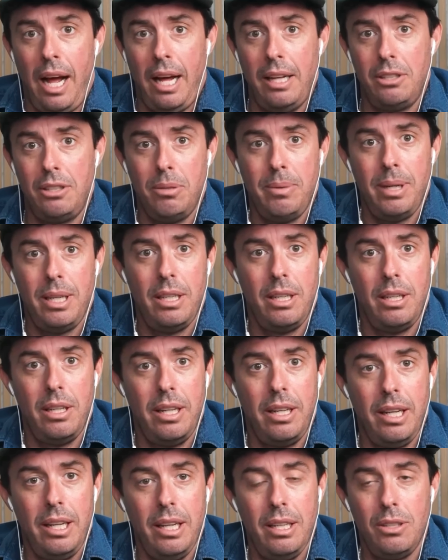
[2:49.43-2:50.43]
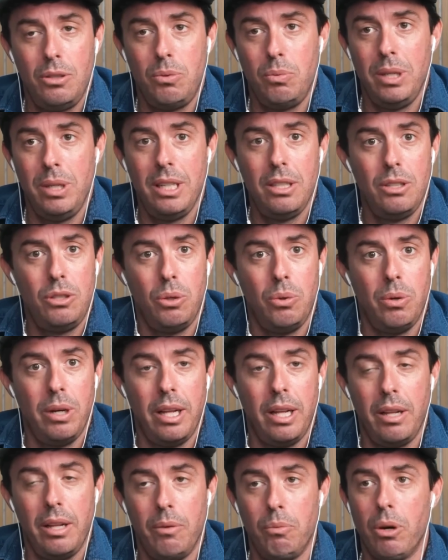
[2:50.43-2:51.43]
Joe Biden, we didn't do
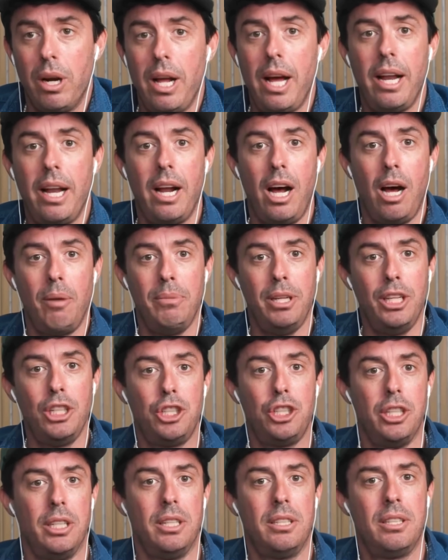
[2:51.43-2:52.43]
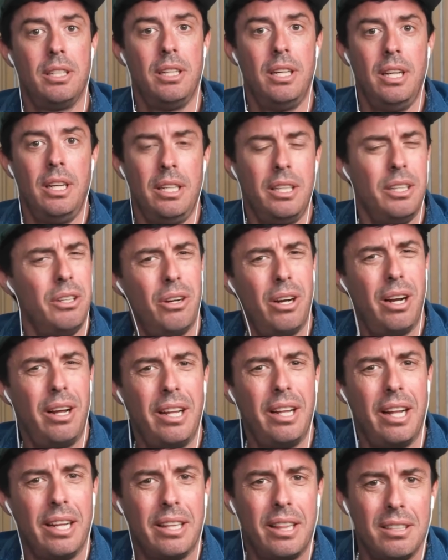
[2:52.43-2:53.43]
any. We're not omniscient.
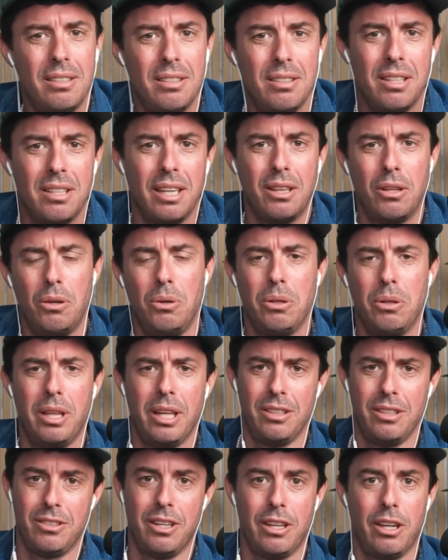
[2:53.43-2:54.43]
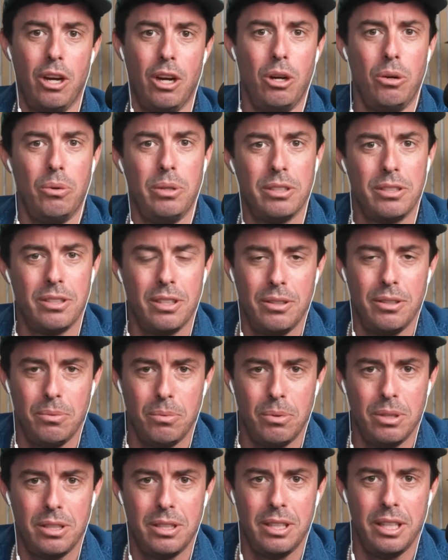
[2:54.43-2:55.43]
This is like the whole thing. It's like, it
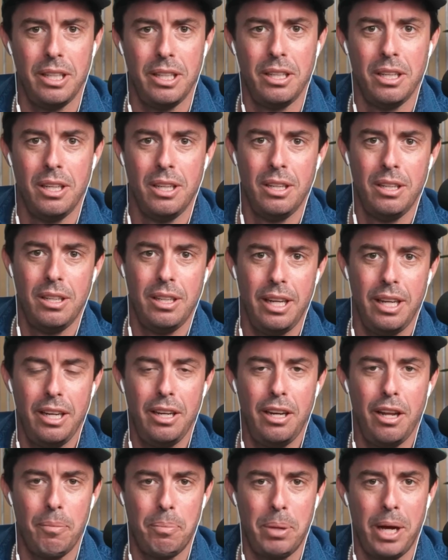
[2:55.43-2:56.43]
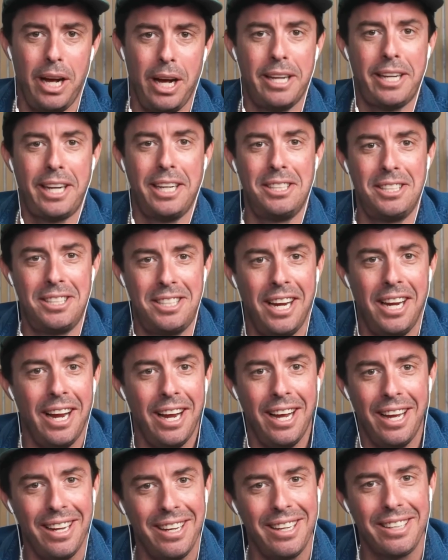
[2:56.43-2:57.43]
was the
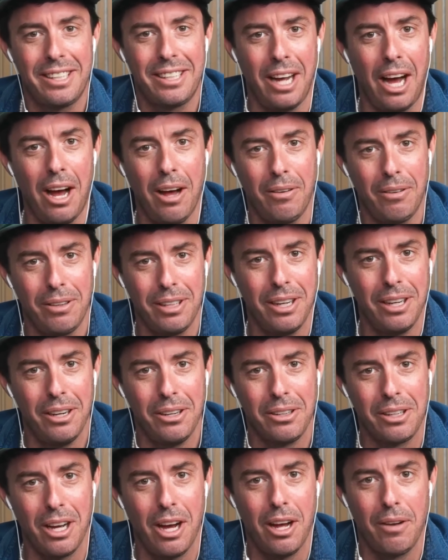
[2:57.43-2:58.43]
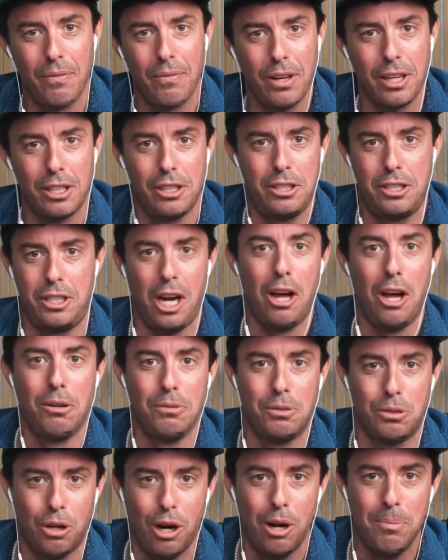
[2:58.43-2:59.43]
India-Pakistan conflict,
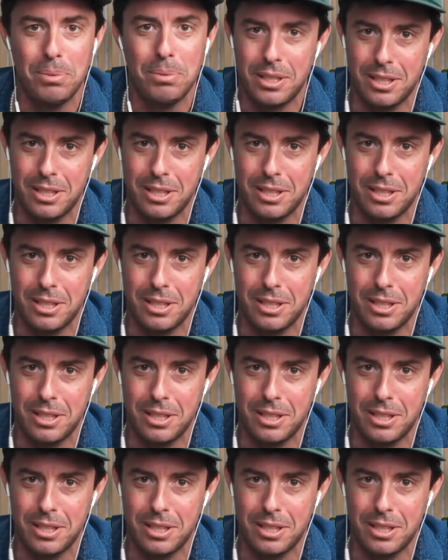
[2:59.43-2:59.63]
Donald Trump's